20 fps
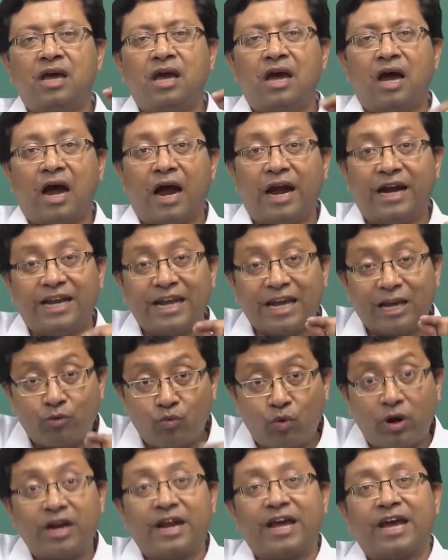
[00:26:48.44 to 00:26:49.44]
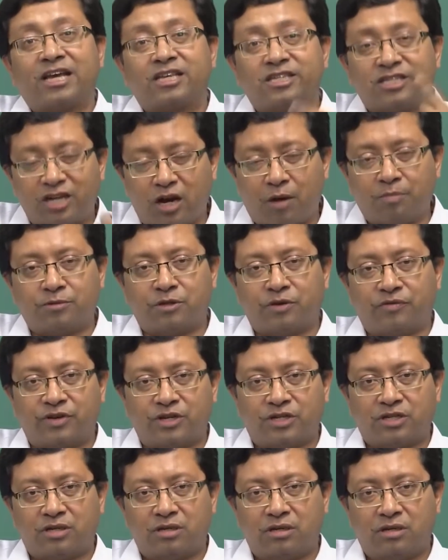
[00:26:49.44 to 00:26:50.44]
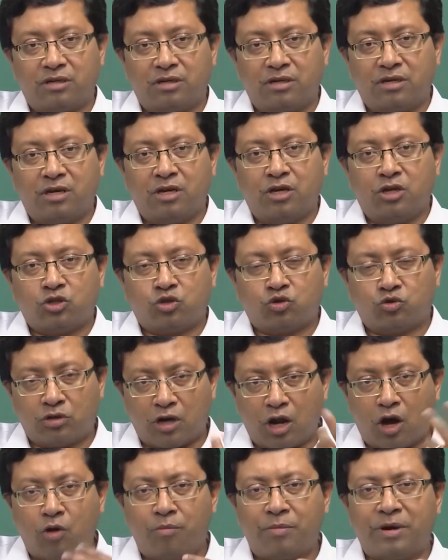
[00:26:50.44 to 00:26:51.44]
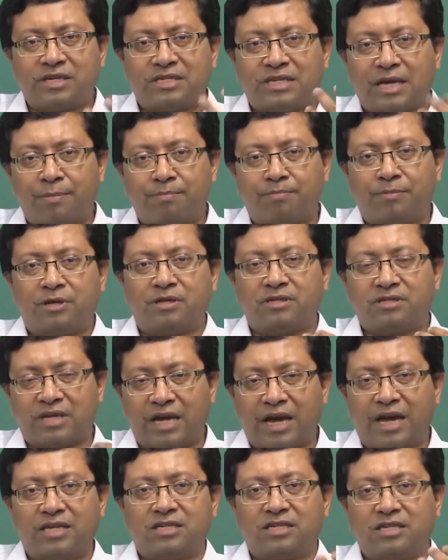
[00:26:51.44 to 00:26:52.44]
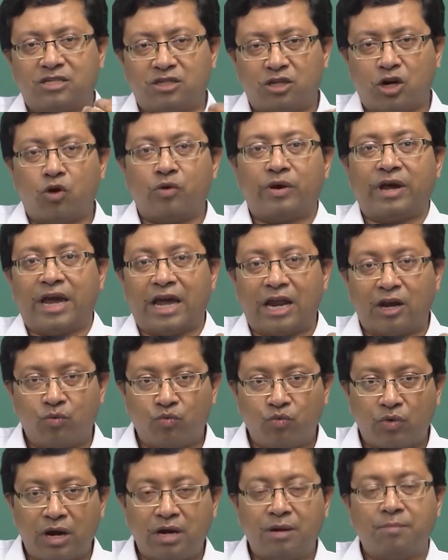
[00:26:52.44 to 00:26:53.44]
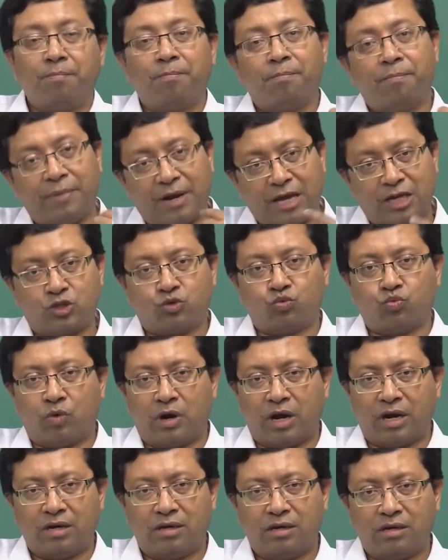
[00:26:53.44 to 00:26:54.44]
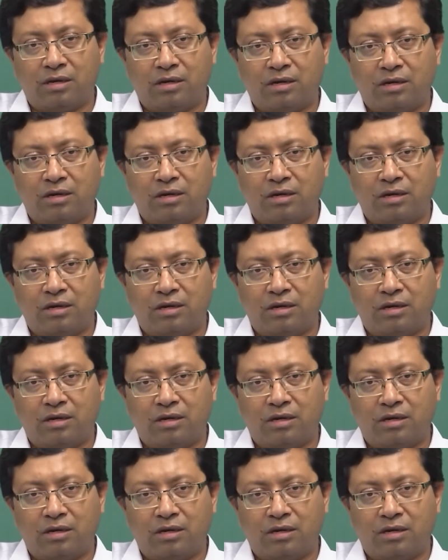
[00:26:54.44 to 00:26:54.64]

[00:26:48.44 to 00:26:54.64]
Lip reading: I take one extra observation. So, now my sample size is now N1 plus 1.